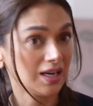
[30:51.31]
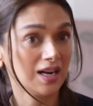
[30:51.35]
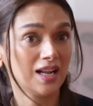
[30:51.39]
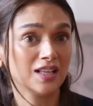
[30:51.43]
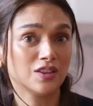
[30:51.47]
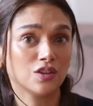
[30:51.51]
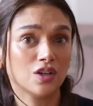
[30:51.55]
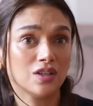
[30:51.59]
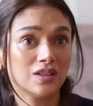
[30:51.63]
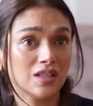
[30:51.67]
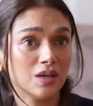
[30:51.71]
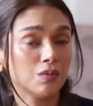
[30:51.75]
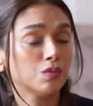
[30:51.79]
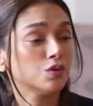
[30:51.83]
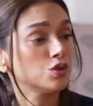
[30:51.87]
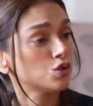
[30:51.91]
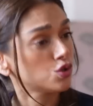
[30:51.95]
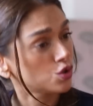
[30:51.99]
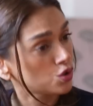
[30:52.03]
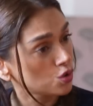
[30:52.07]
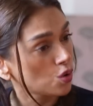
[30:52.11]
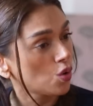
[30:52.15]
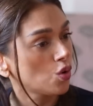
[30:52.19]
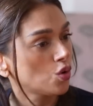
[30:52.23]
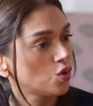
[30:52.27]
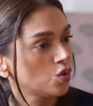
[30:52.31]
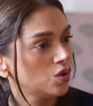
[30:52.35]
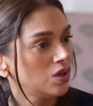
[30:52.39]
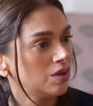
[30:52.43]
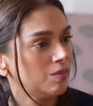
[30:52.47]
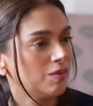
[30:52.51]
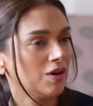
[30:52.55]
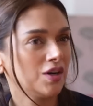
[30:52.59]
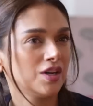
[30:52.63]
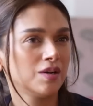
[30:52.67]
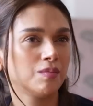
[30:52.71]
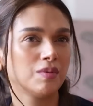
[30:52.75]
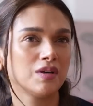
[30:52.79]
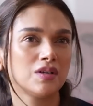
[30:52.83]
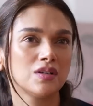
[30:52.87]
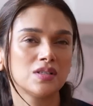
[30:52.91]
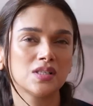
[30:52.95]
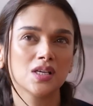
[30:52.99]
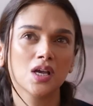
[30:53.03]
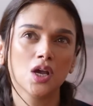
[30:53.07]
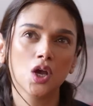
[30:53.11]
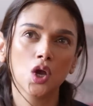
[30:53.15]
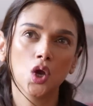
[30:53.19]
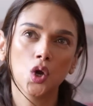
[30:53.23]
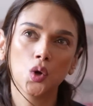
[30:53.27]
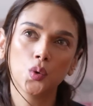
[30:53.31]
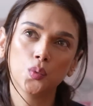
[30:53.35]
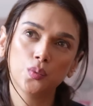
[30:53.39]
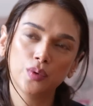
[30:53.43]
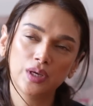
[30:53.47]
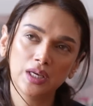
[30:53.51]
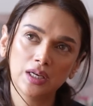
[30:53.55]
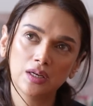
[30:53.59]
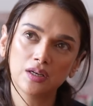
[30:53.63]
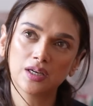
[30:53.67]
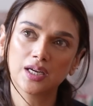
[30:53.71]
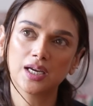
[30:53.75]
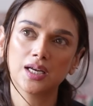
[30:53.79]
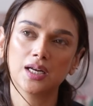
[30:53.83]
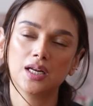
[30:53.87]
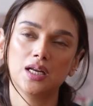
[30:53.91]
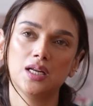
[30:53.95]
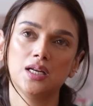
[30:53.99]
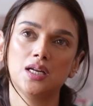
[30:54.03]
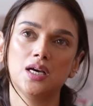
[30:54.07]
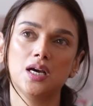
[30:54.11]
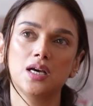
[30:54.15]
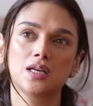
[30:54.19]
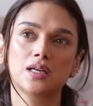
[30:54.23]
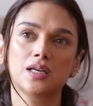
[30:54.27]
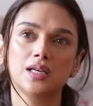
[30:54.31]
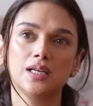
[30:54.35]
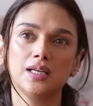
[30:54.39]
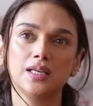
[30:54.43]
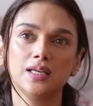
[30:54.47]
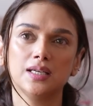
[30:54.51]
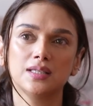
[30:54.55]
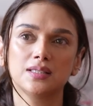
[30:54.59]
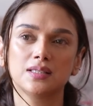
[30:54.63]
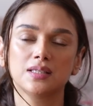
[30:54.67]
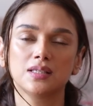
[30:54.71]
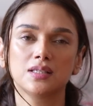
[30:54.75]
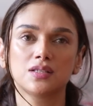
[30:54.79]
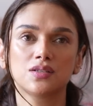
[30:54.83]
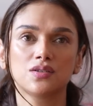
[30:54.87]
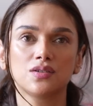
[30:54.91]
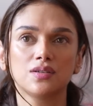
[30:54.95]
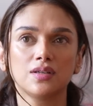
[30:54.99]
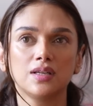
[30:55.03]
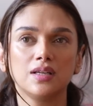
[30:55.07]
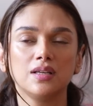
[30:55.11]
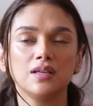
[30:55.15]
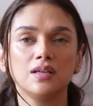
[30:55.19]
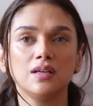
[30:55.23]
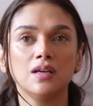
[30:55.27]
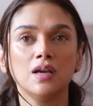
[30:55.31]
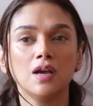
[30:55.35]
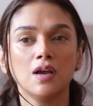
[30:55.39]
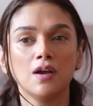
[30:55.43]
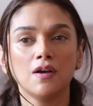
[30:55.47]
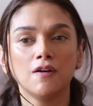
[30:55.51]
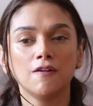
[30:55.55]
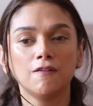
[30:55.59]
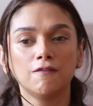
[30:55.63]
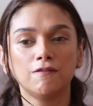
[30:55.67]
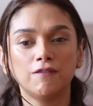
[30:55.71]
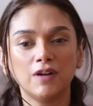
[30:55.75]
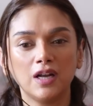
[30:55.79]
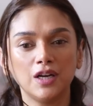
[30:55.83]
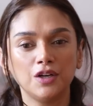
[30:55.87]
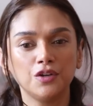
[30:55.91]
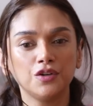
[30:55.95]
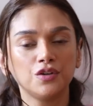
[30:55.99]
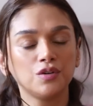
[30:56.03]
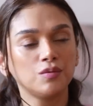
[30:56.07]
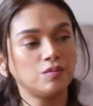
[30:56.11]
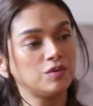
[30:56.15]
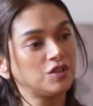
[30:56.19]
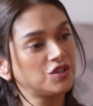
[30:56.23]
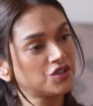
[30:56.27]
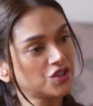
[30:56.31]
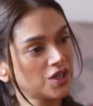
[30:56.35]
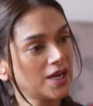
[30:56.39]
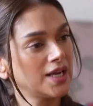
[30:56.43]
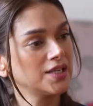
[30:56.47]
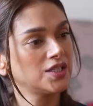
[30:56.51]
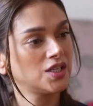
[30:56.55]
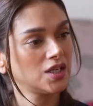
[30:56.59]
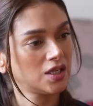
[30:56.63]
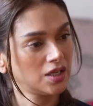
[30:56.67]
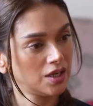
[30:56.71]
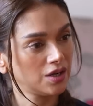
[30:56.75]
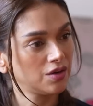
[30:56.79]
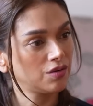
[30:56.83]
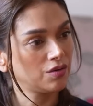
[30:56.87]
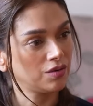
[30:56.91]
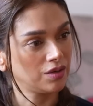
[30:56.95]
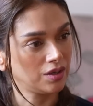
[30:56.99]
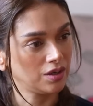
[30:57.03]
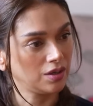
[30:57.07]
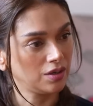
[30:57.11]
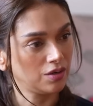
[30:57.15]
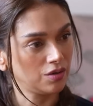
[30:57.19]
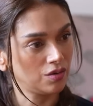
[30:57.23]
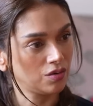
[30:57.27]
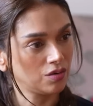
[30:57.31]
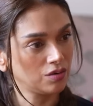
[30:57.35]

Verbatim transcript: And I thought that was so cool about it because we look at Anarkali as this really vulnerable, tragic heroine, you